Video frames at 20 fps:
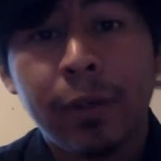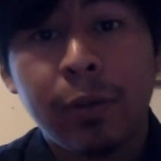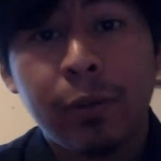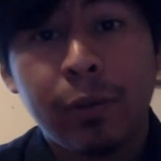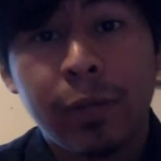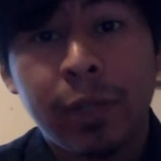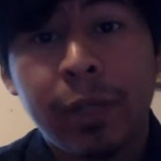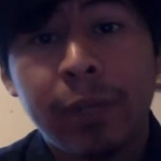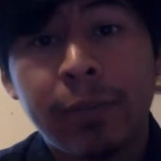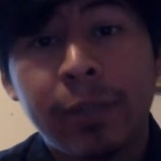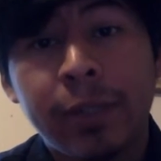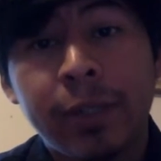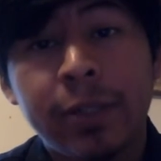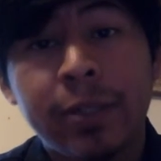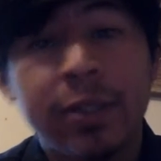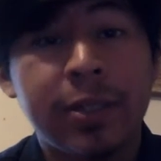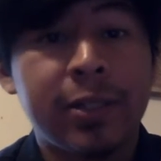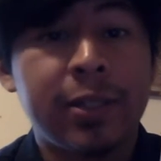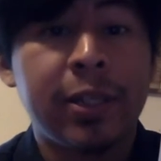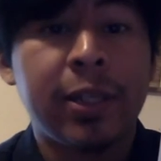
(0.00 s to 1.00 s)
What that
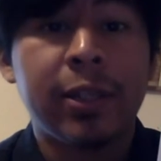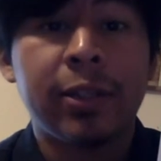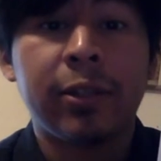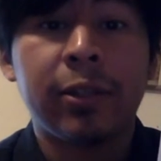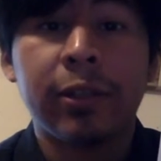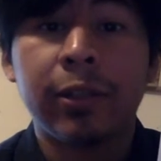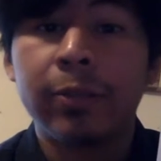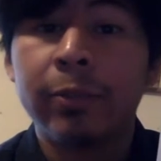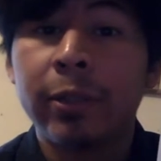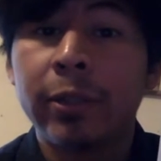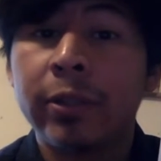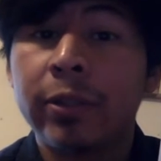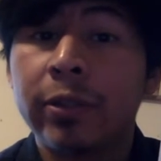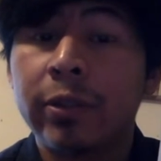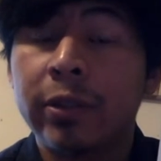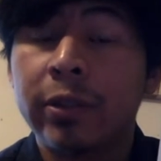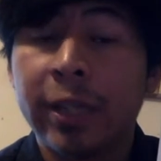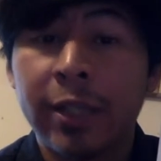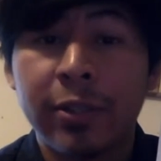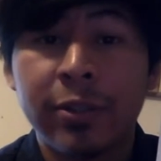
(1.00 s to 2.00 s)
means is that the limit
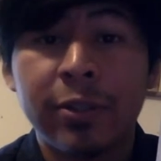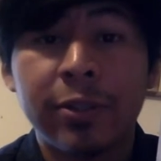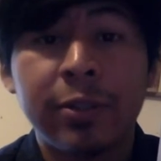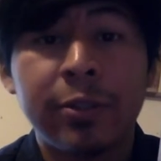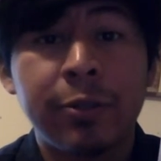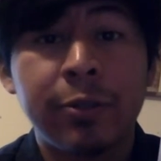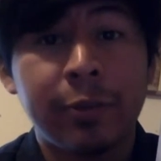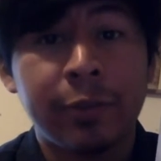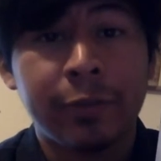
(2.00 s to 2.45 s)
tends to